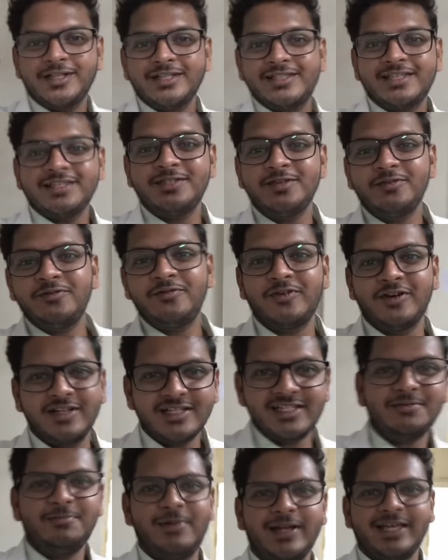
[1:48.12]
this is the
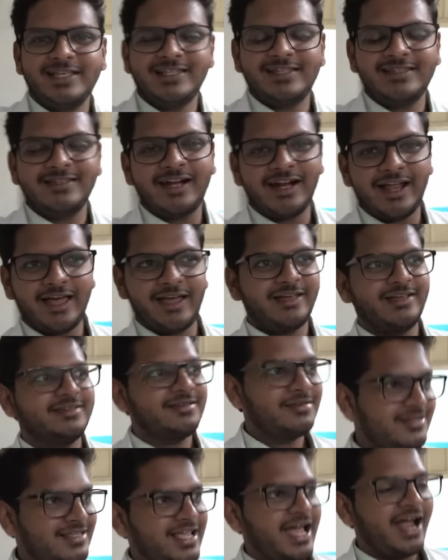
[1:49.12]
first place that
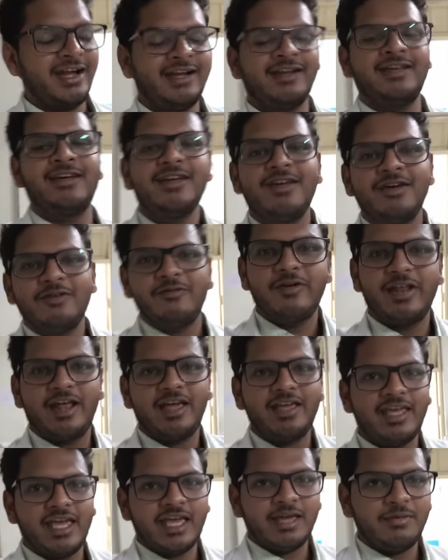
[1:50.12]
I sat when
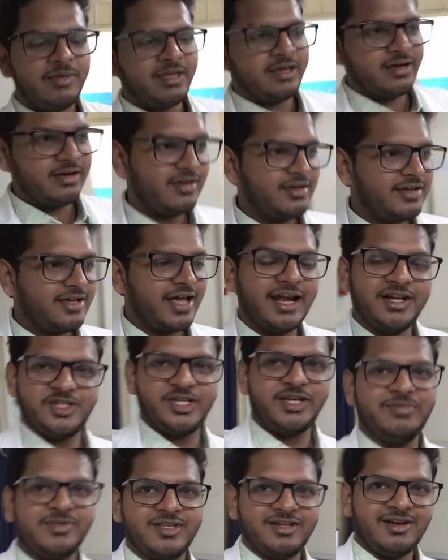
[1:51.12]
I came here at
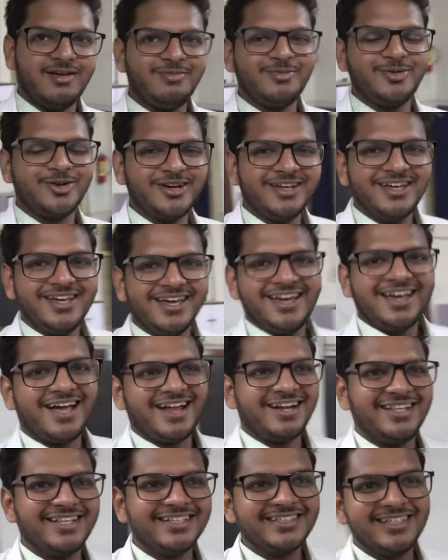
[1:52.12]
GMC Nagpur,
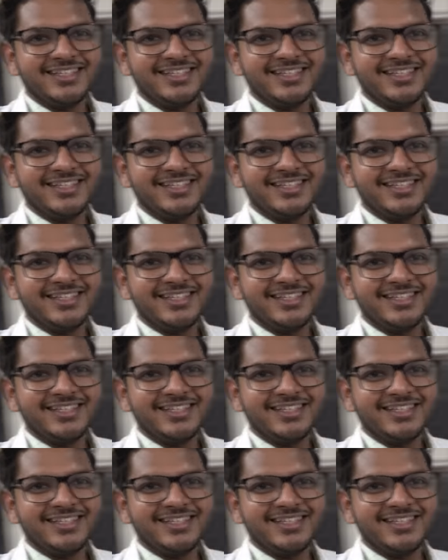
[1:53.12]
and this